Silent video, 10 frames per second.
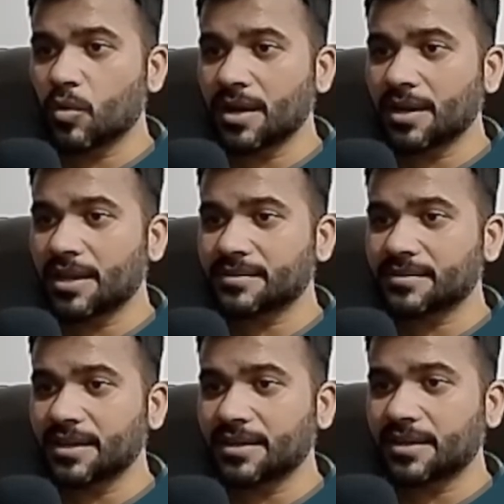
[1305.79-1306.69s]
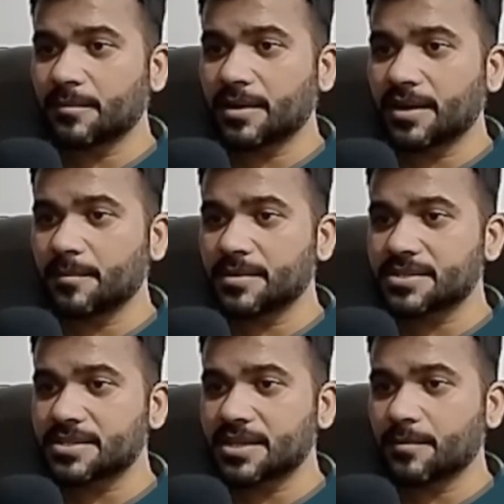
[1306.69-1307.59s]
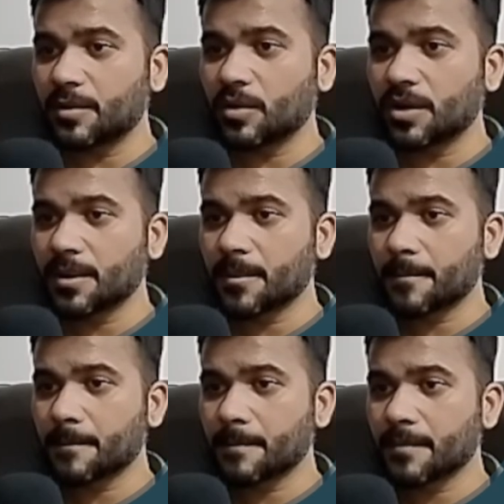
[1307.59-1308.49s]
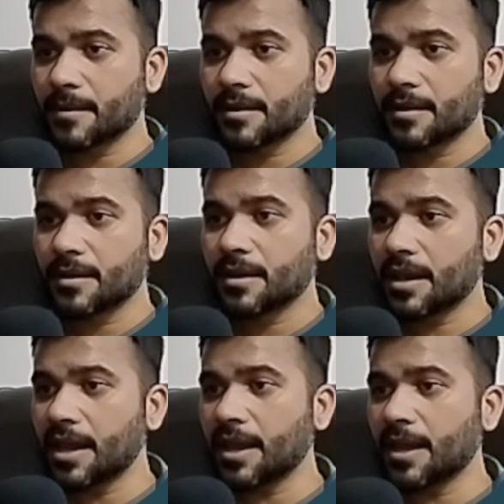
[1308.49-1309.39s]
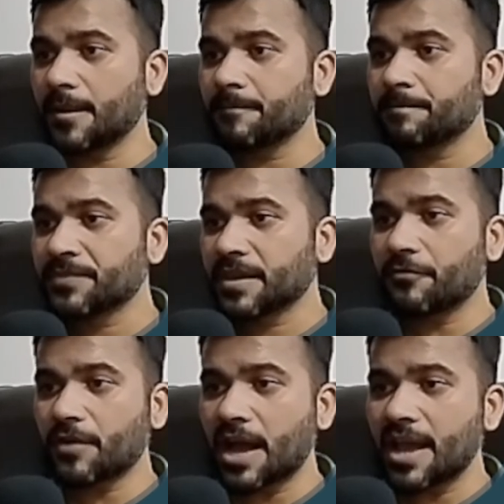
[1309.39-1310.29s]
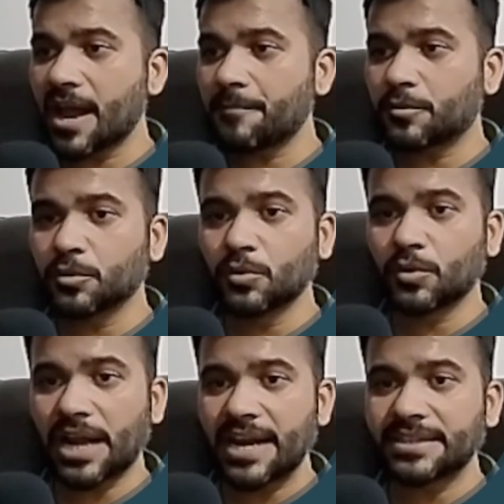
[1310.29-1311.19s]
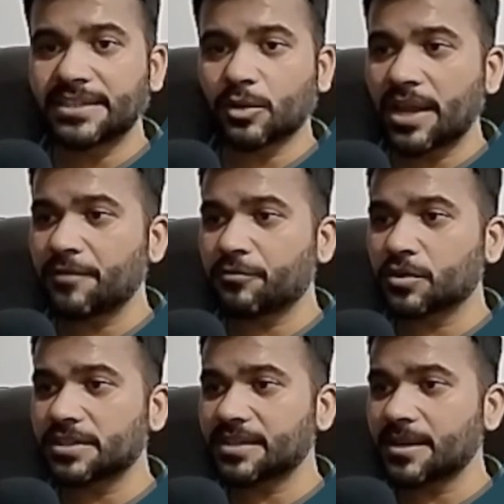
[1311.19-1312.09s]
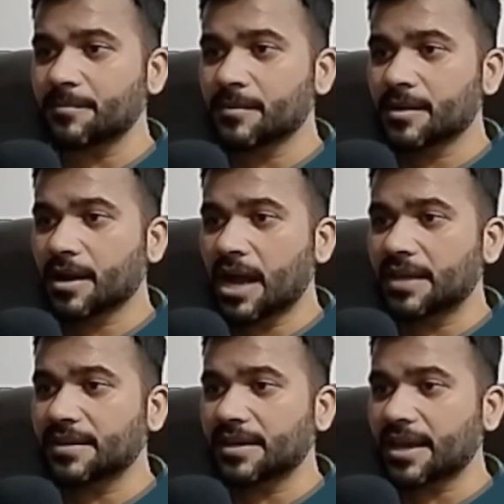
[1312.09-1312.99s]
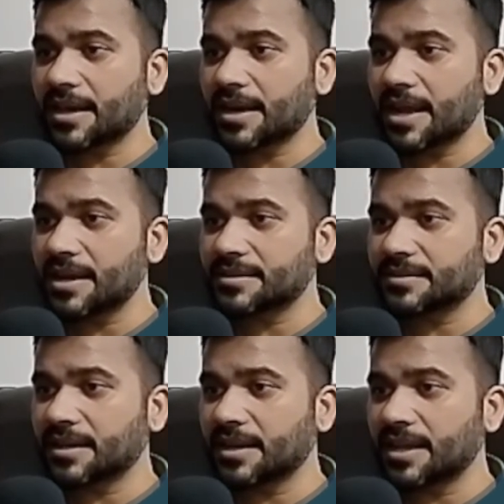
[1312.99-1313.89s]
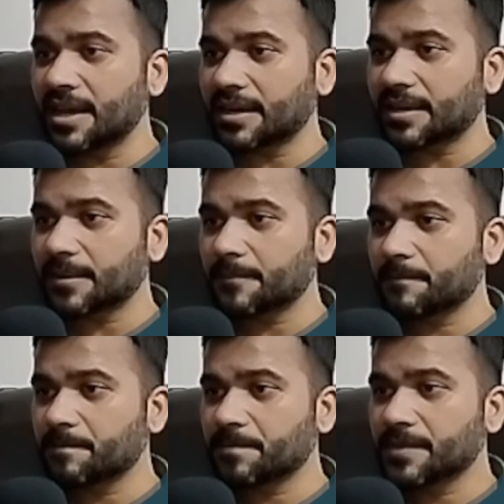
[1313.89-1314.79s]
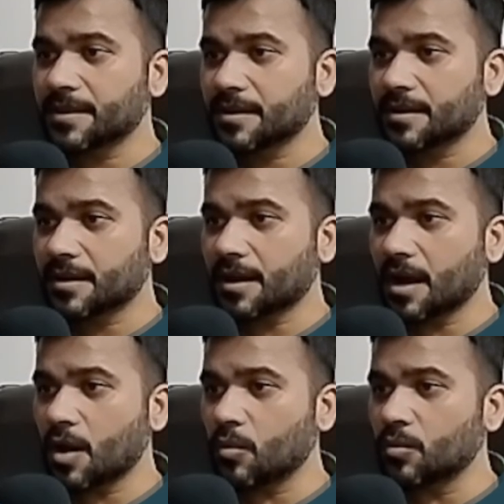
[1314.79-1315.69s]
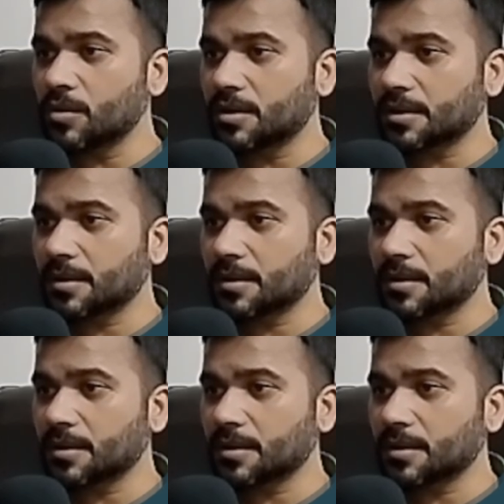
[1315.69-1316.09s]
let's say table name is table 1, and if I have to write the query for the same, either I can write select count